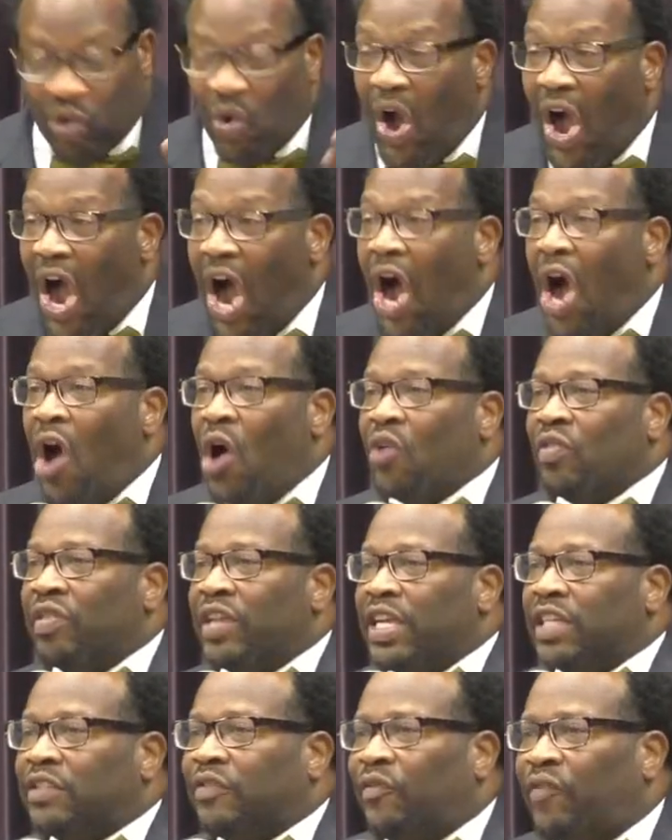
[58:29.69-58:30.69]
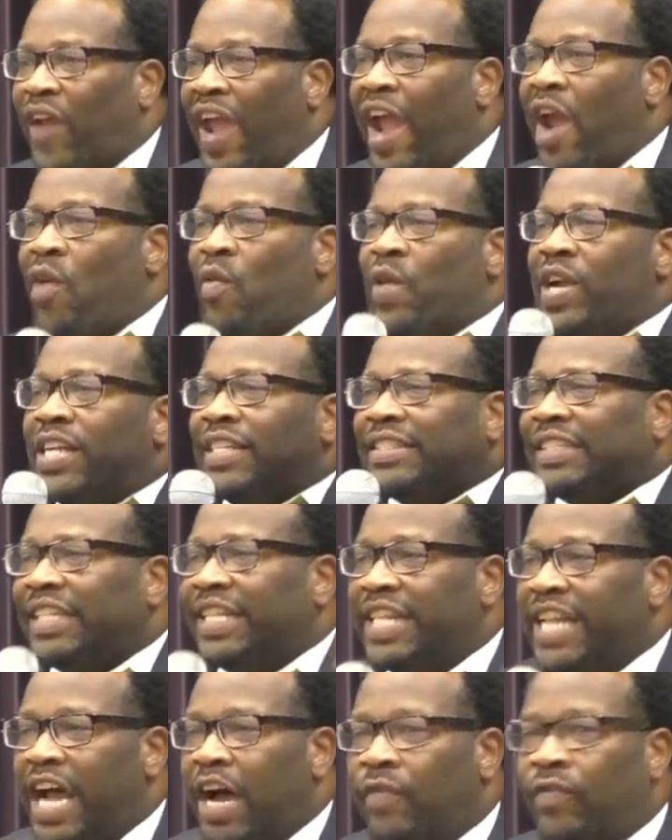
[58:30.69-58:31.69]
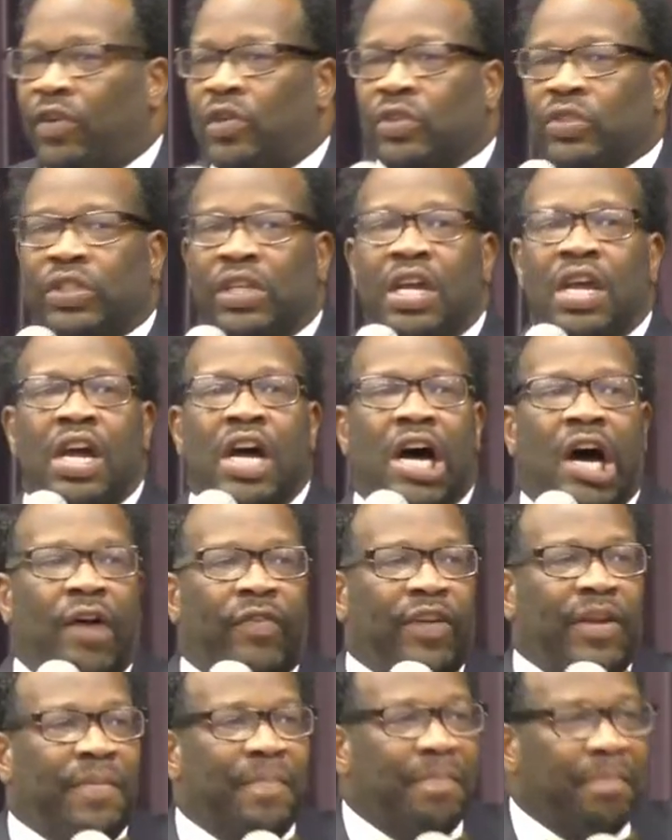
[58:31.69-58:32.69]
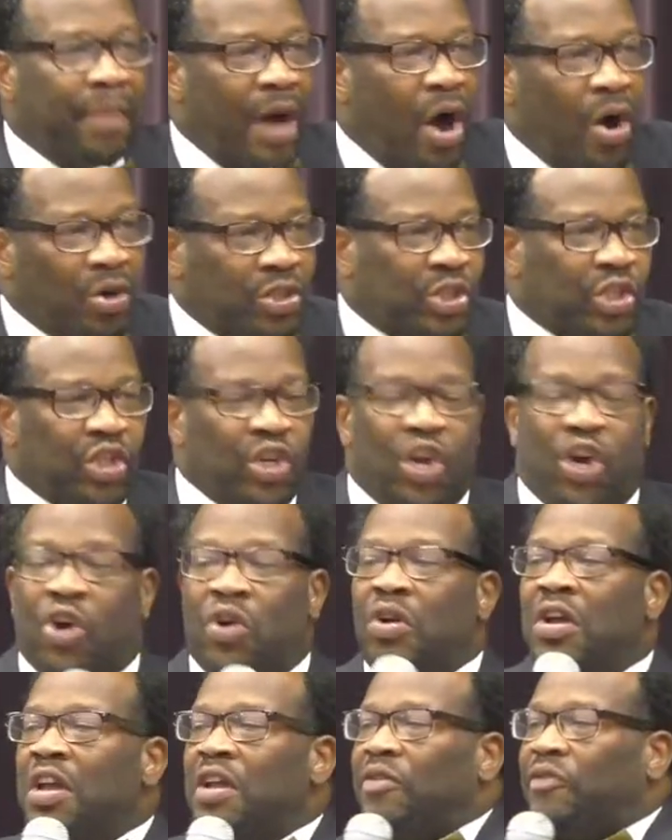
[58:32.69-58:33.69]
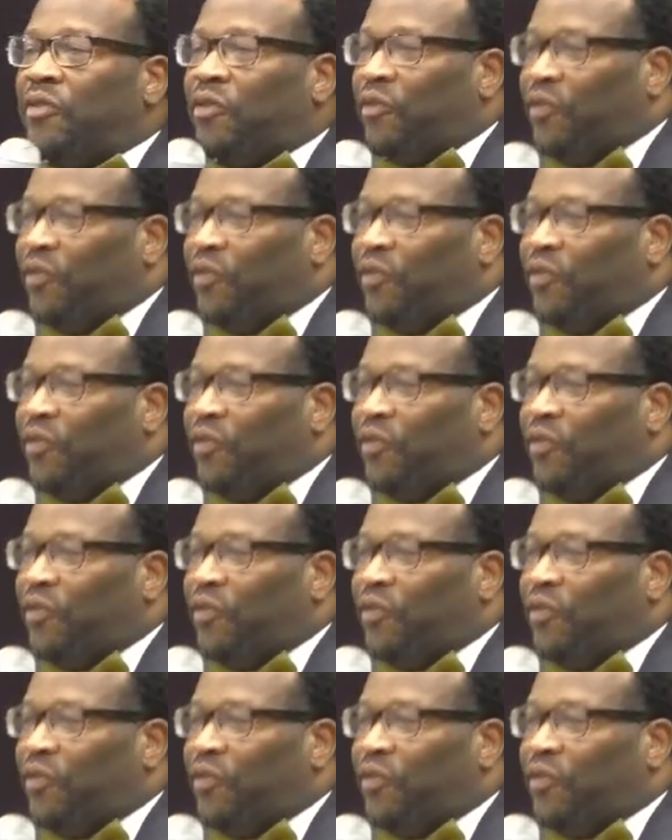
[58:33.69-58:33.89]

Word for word: through all these various levels of emotional,